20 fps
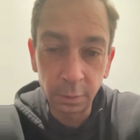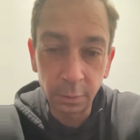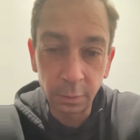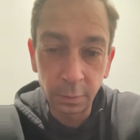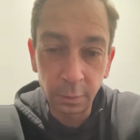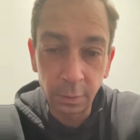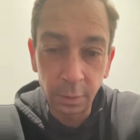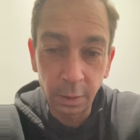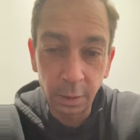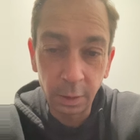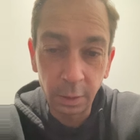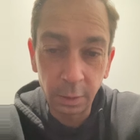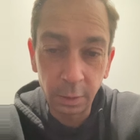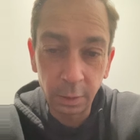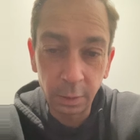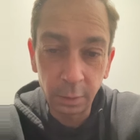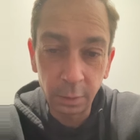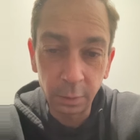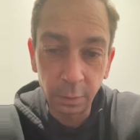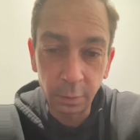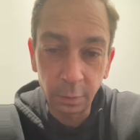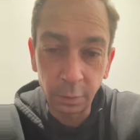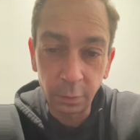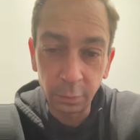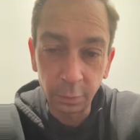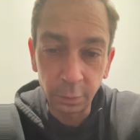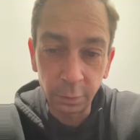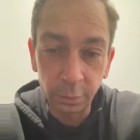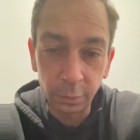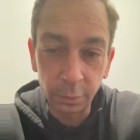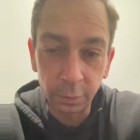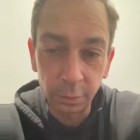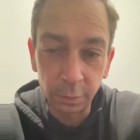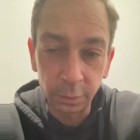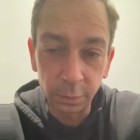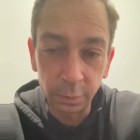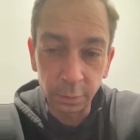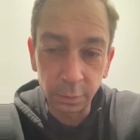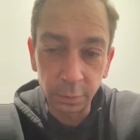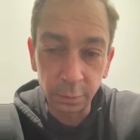They, theirs was
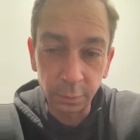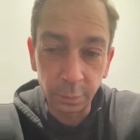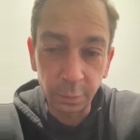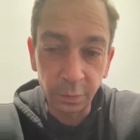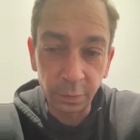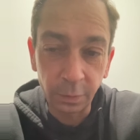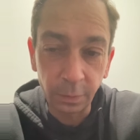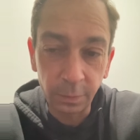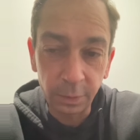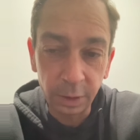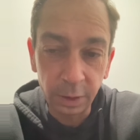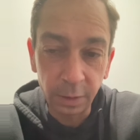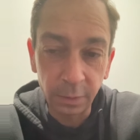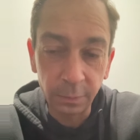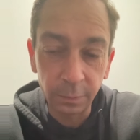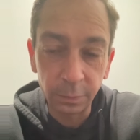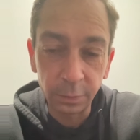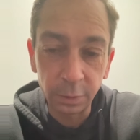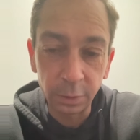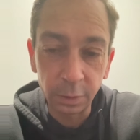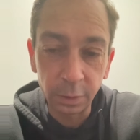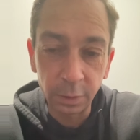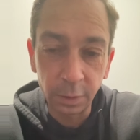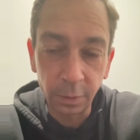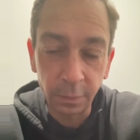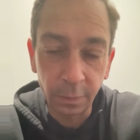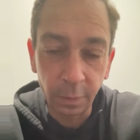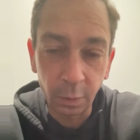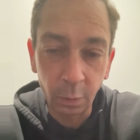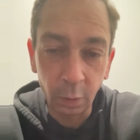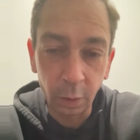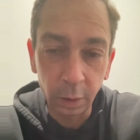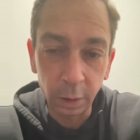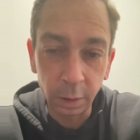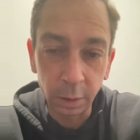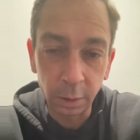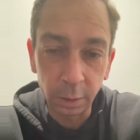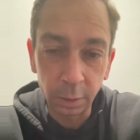specific gifts that they wanted.